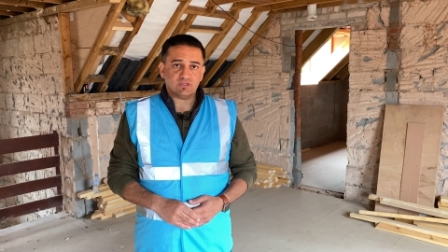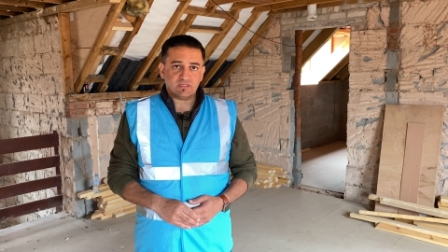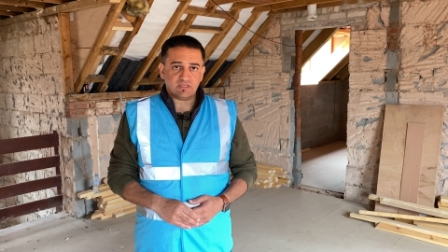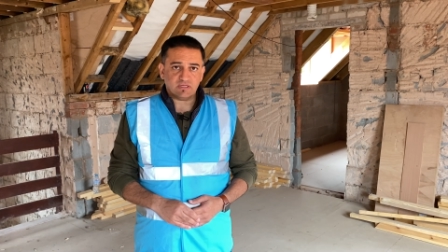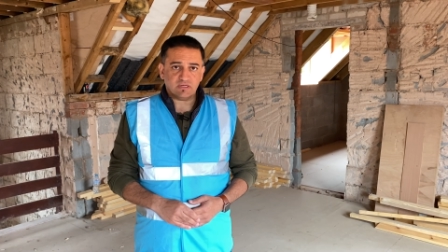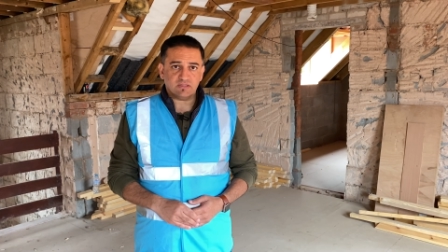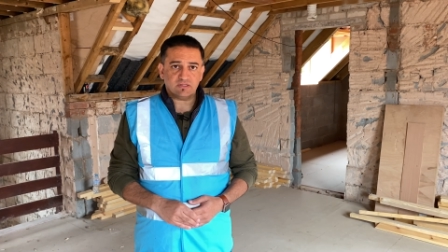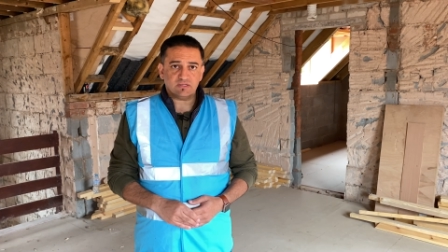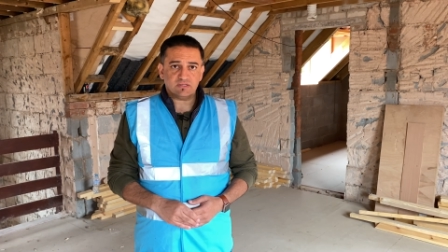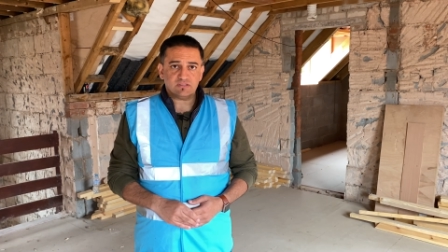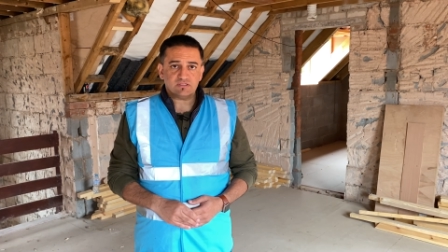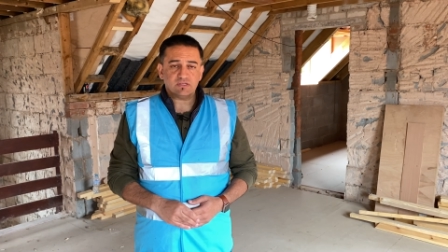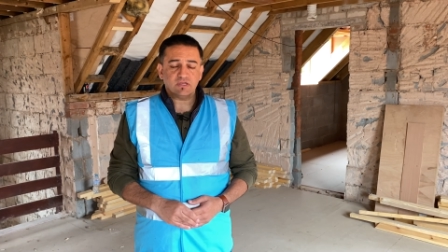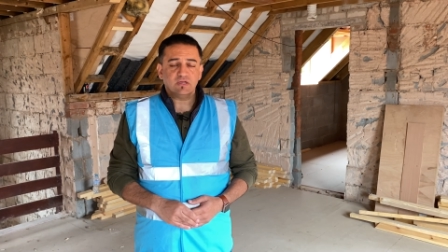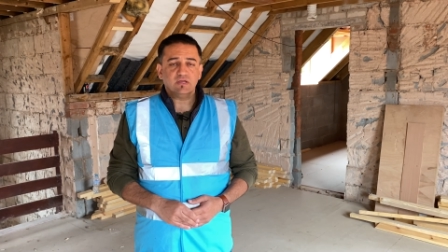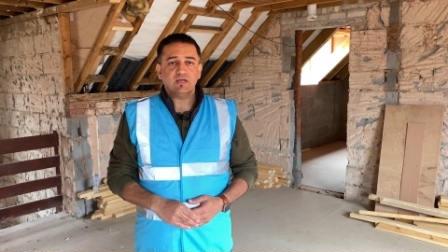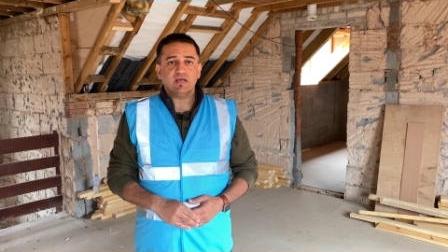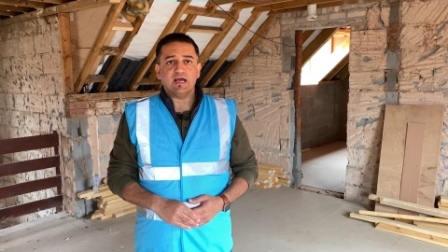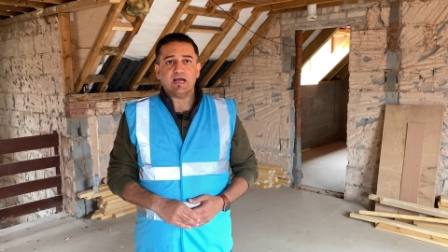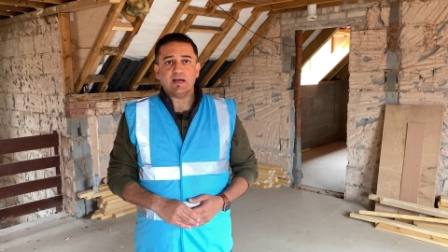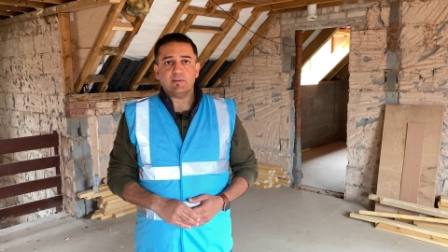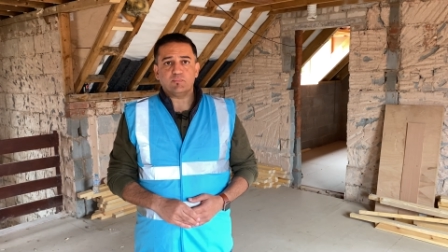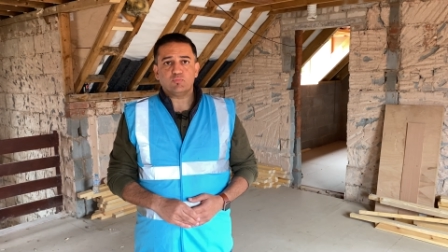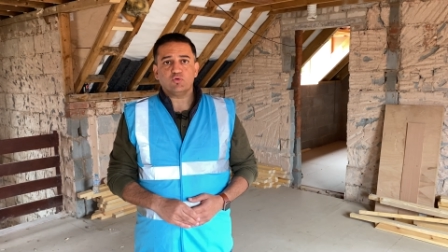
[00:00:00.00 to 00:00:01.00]
of the others.
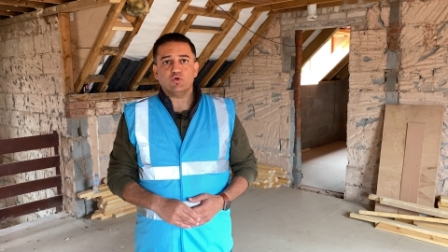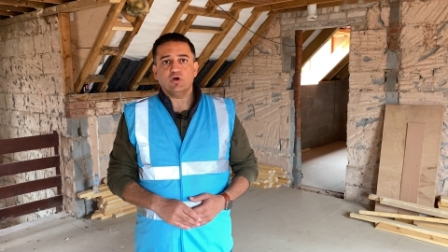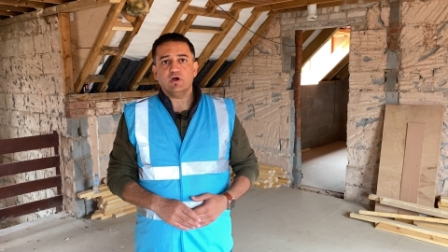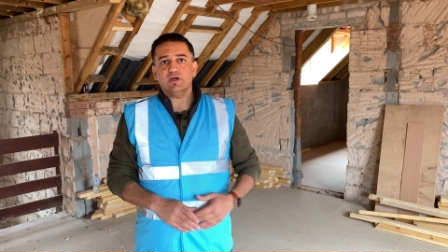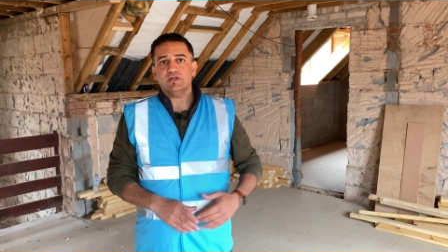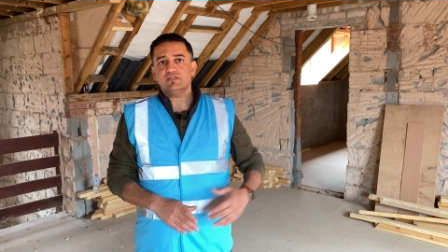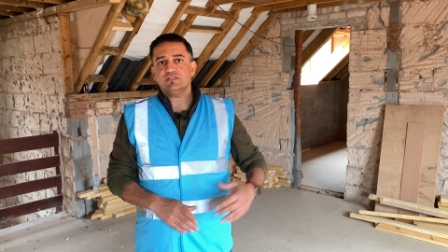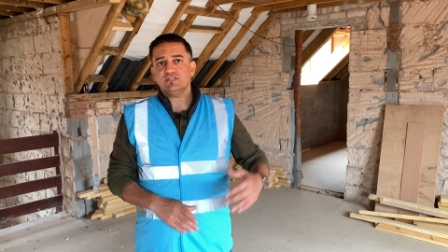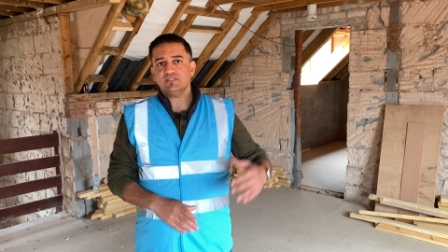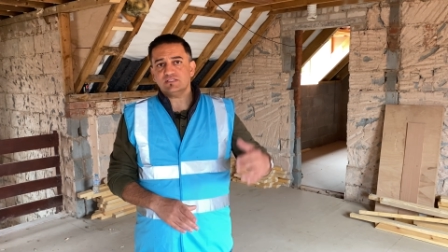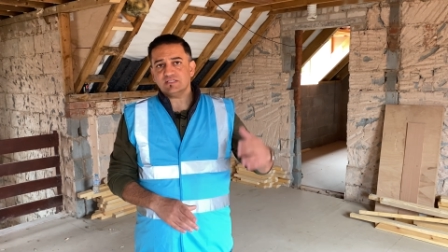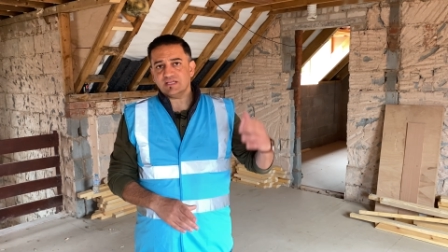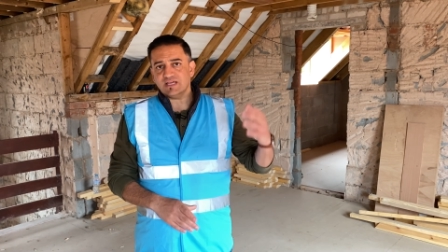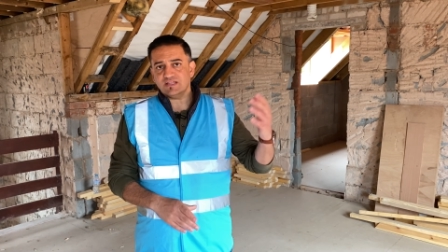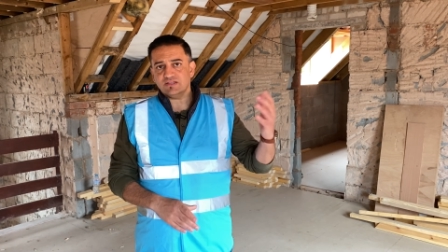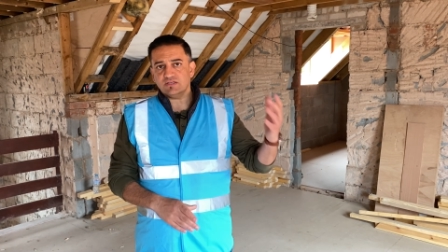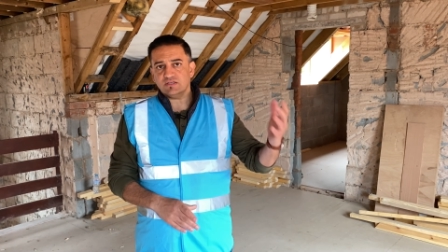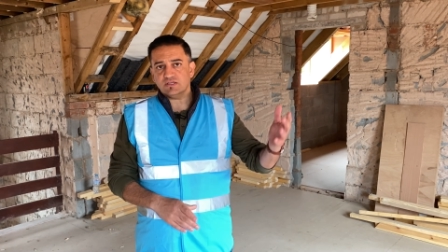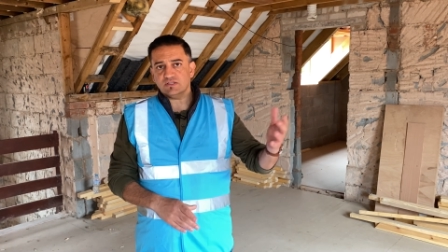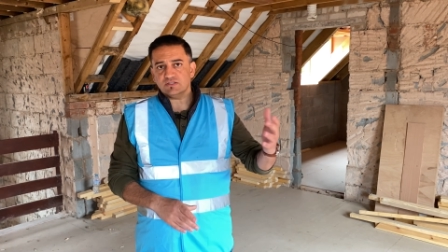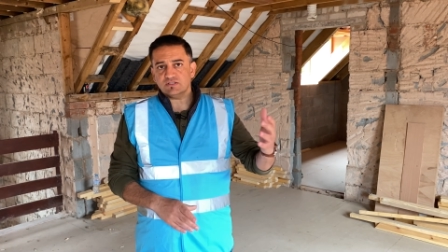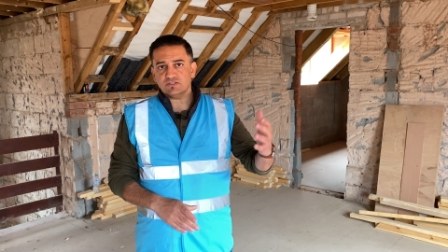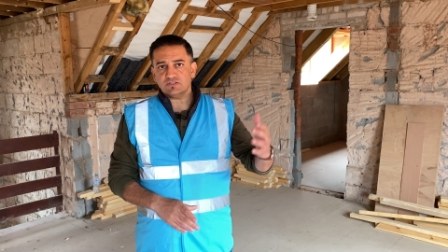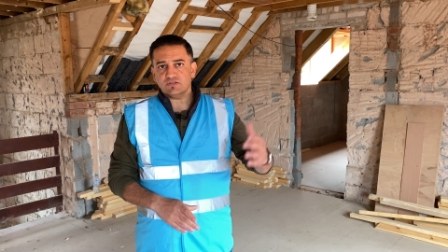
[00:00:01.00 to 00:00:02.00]
Our priority is to get
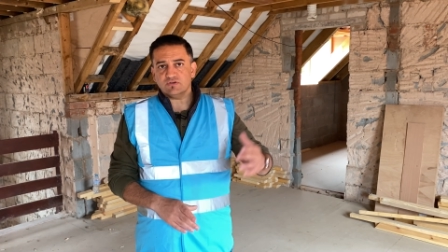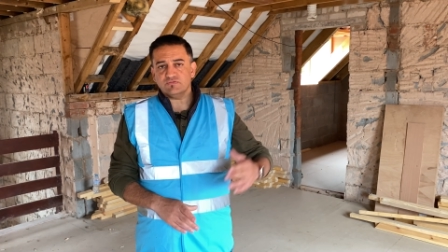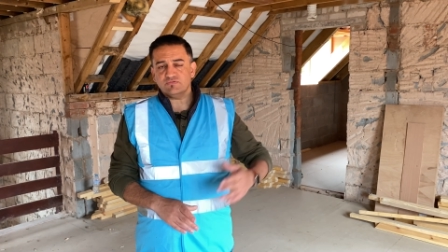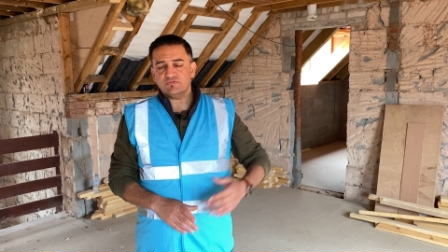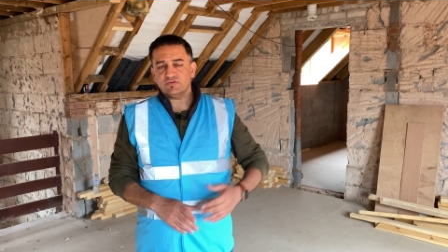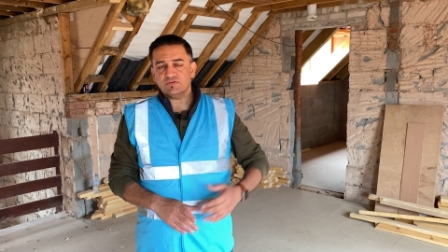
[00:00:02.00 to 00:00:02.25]
the others done